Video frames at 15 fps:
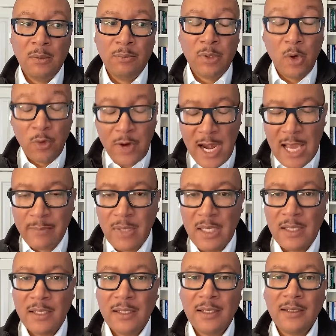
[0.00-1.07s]

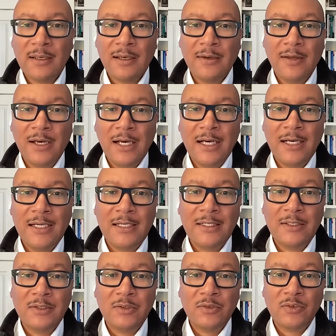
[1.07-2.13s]
programming,
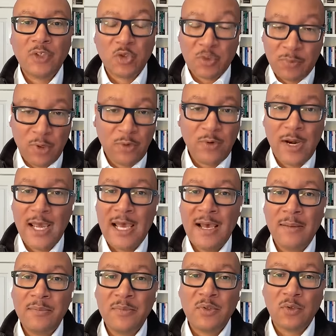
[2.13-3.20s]
uh, social
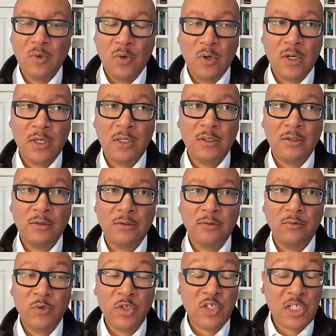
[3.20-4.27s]
programs, or
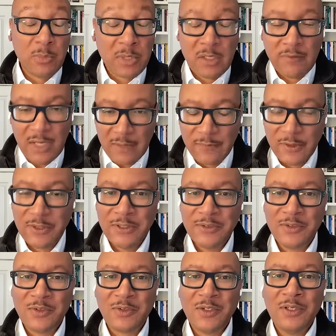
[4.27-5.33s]
redistributive
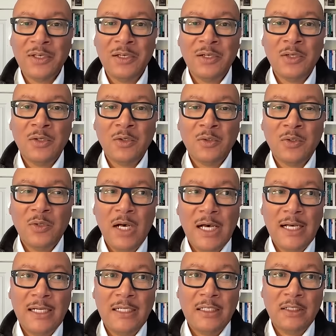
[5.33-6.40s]
efforts
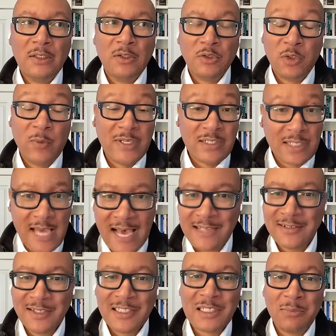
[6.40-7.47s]
uh, to raise
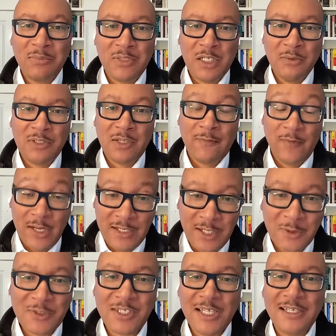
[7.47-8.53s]
taxes to, to, to, fund
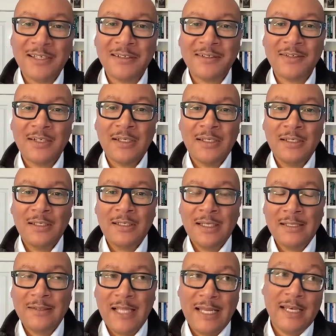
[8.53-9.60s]
those things
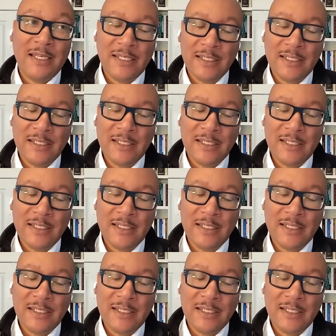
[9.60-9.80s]
than it